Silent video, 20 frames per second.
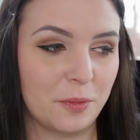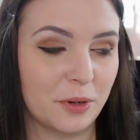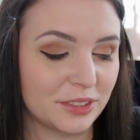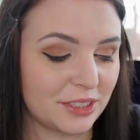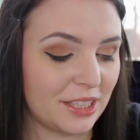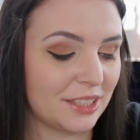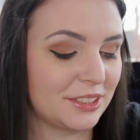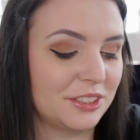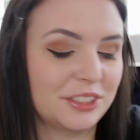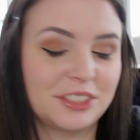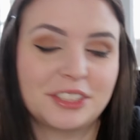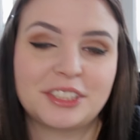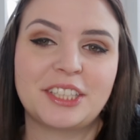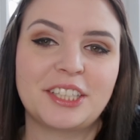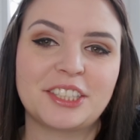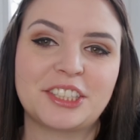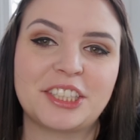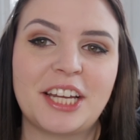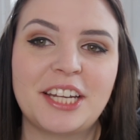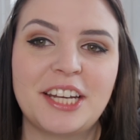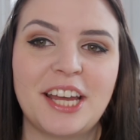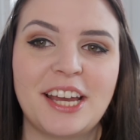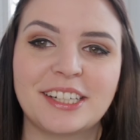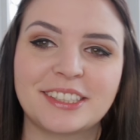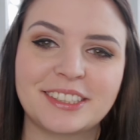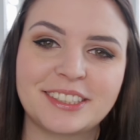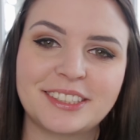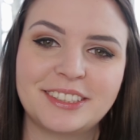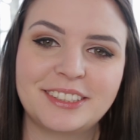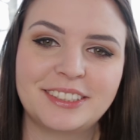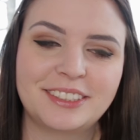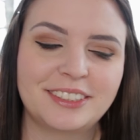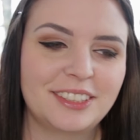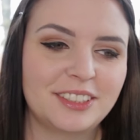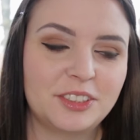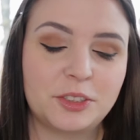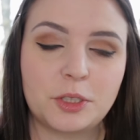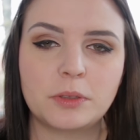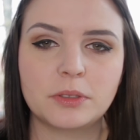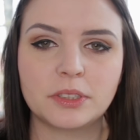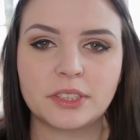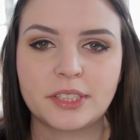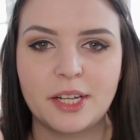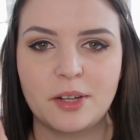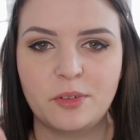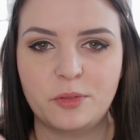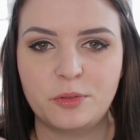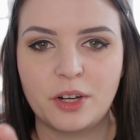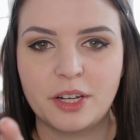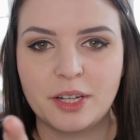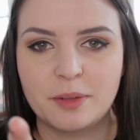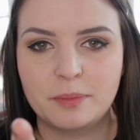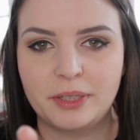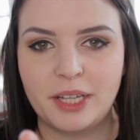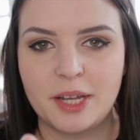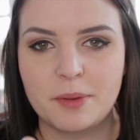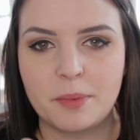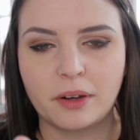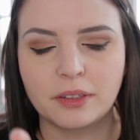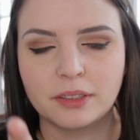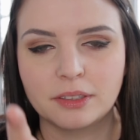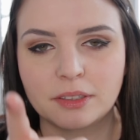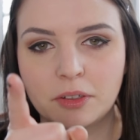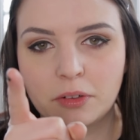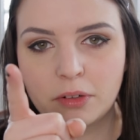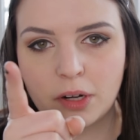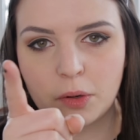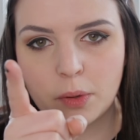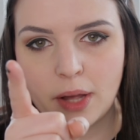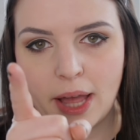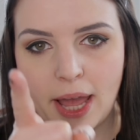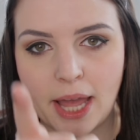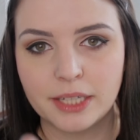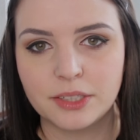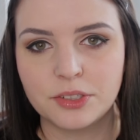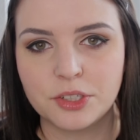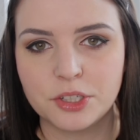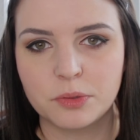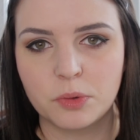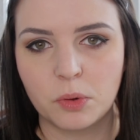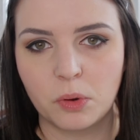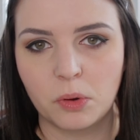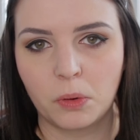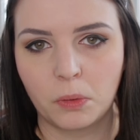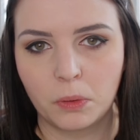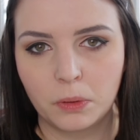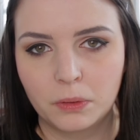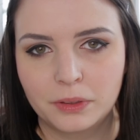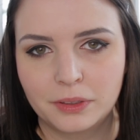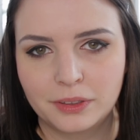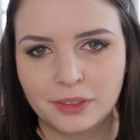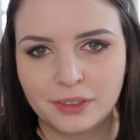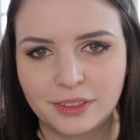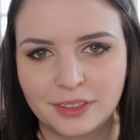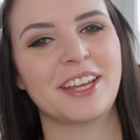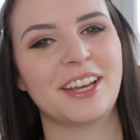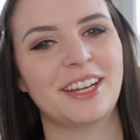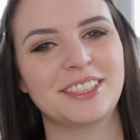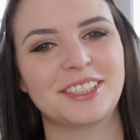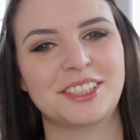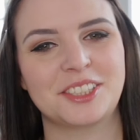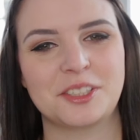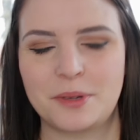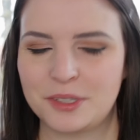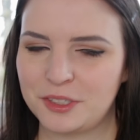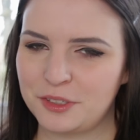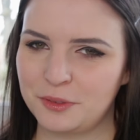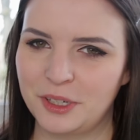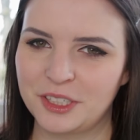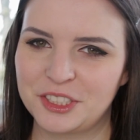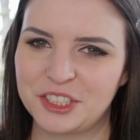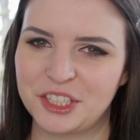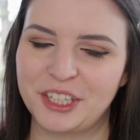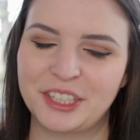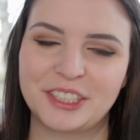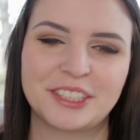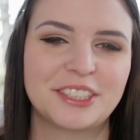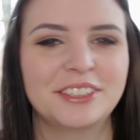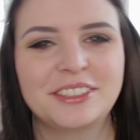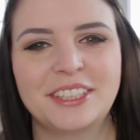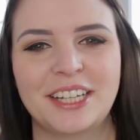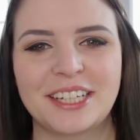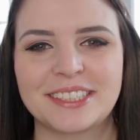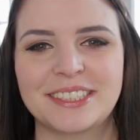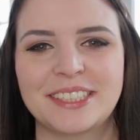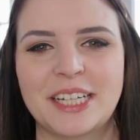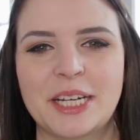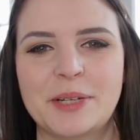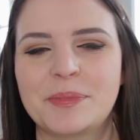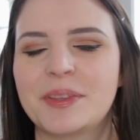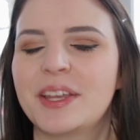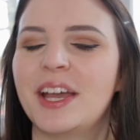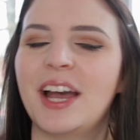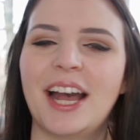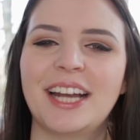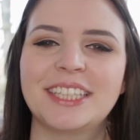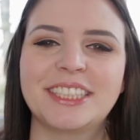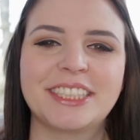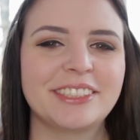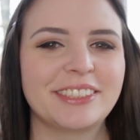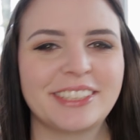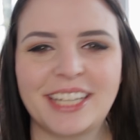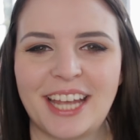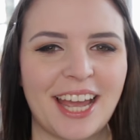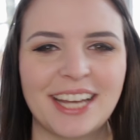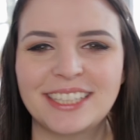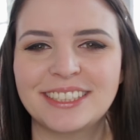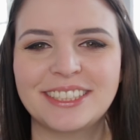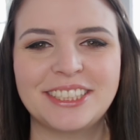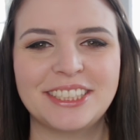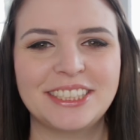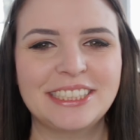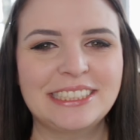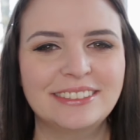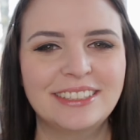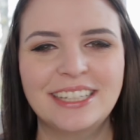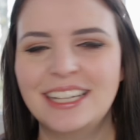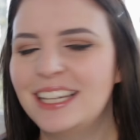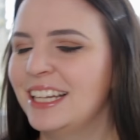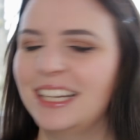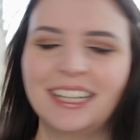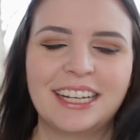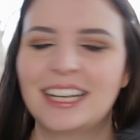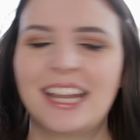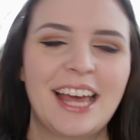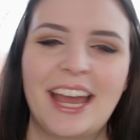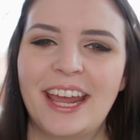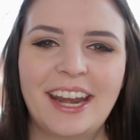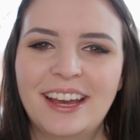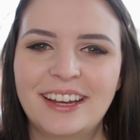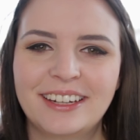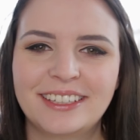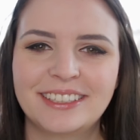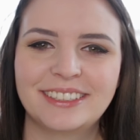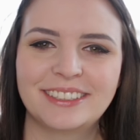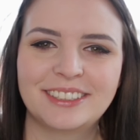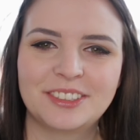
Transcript: What tattoo do you think I should get next? Don't say a fucking play button or I will end you all. Thank you guys so much for watching, and until next time, I shall catch you later.